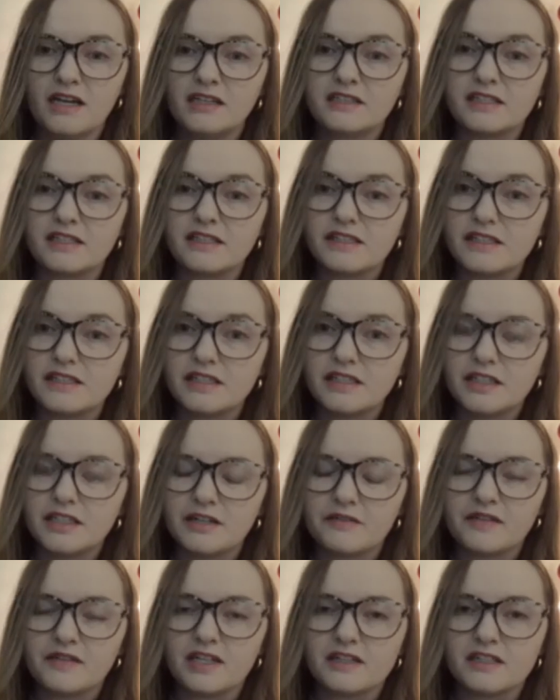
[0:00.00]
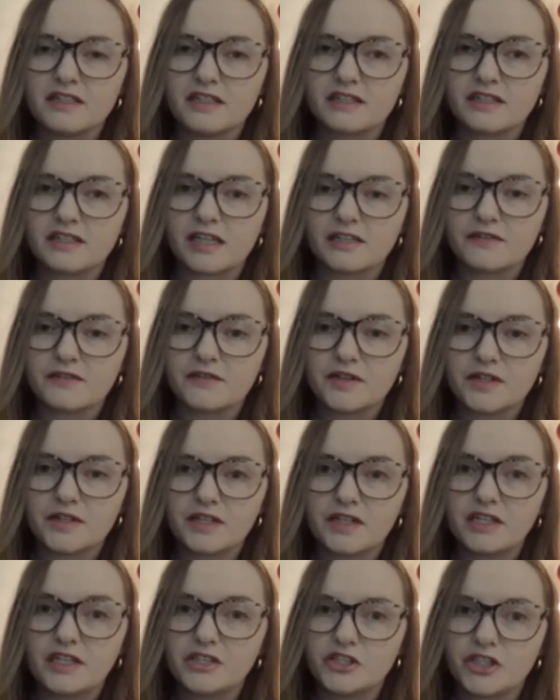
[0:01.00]
to see if they
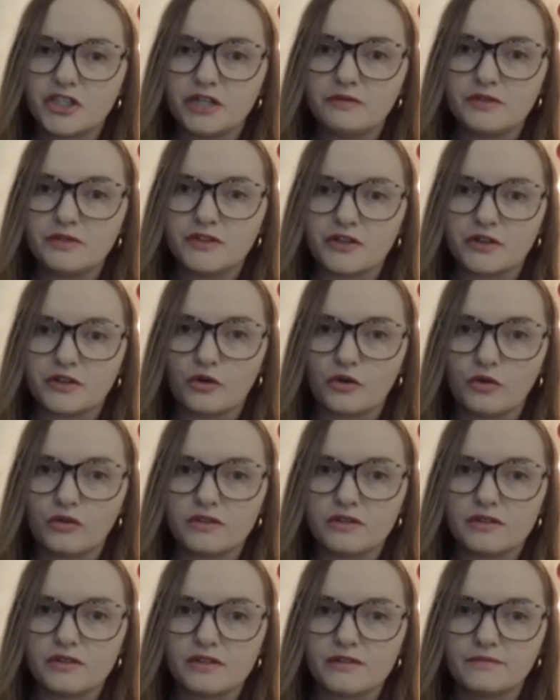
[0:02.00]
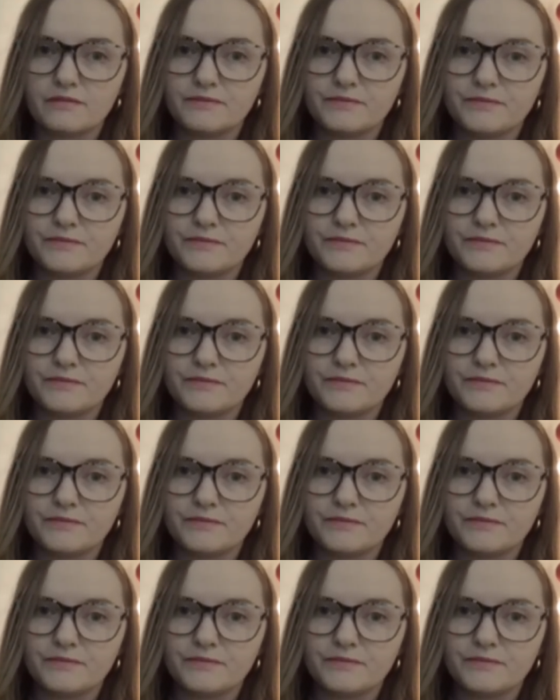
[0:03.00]
successfully achieved their goals.